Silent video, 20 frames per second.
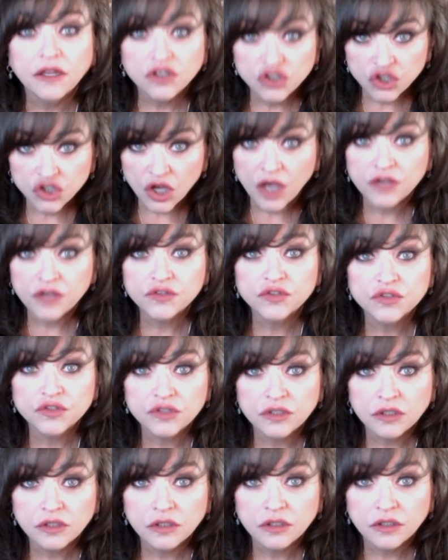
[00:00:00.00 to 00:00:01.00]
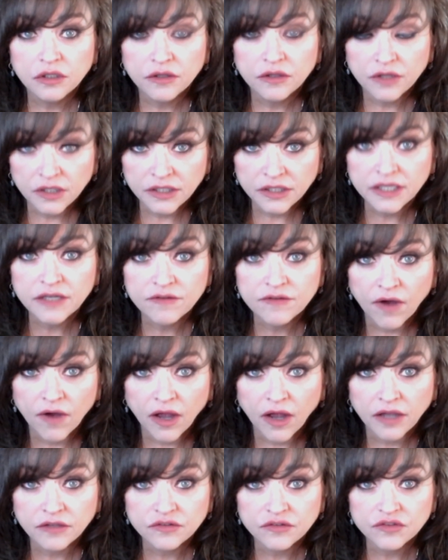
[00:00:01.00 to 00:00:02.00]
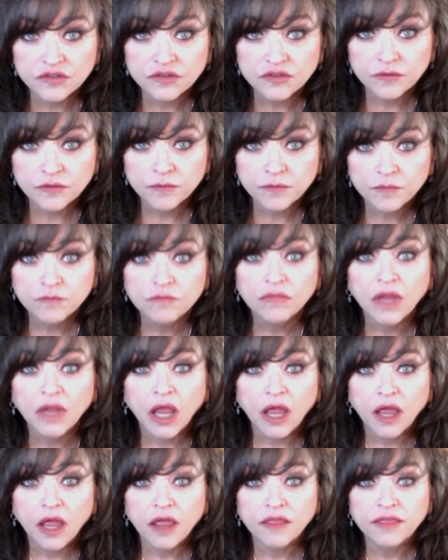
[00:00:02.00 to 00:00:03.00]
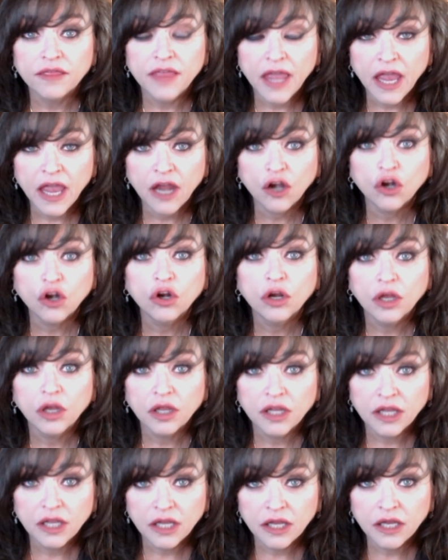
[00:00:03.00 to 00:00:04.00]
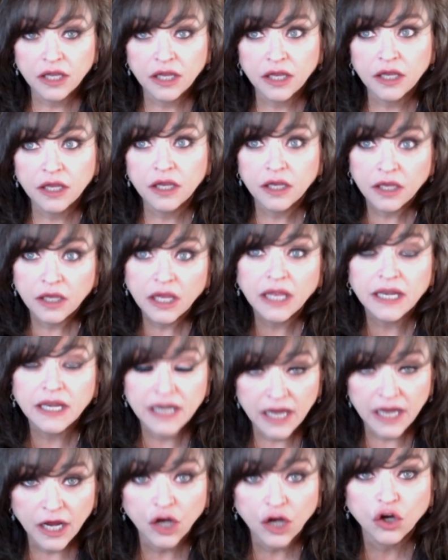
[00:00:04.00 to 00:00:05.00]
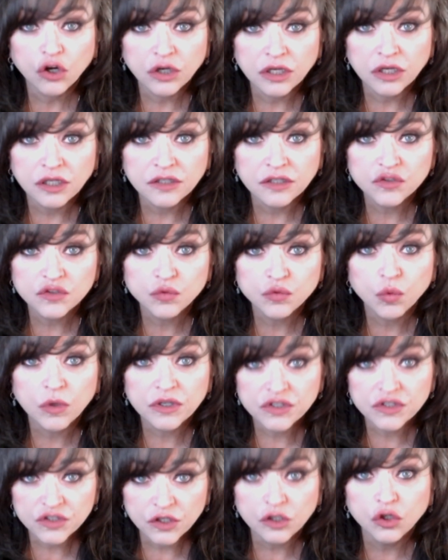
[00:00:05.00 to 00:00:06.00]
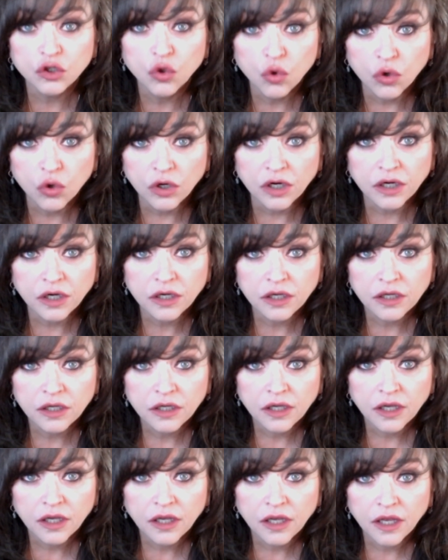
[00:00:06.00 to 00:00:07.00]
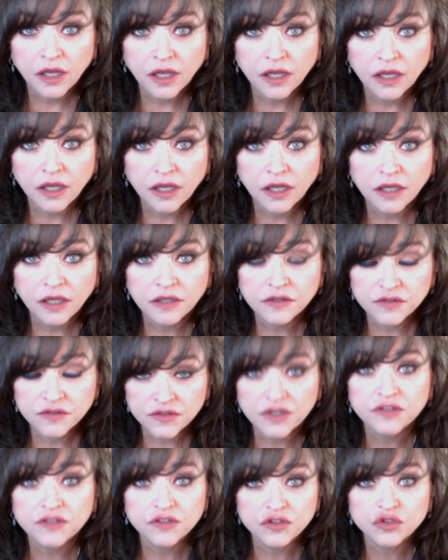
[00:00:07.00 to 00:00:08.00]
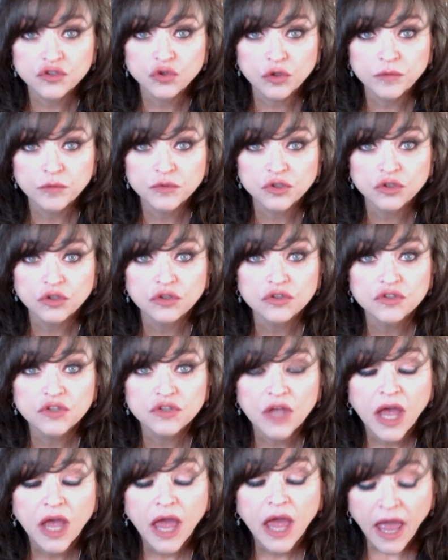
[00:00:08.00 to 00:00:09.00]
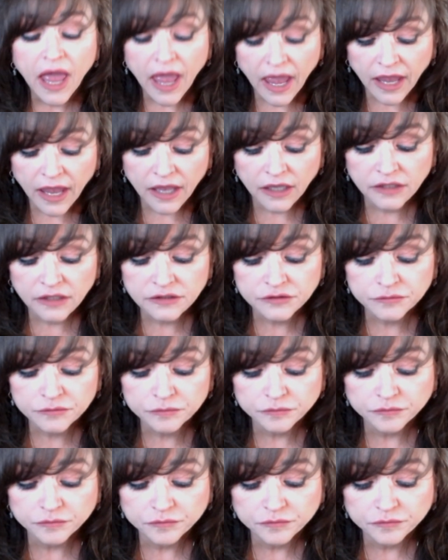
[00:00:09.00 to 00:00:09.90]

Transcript: just the Levites. Their inheritance was the Lord, says the scriptures, and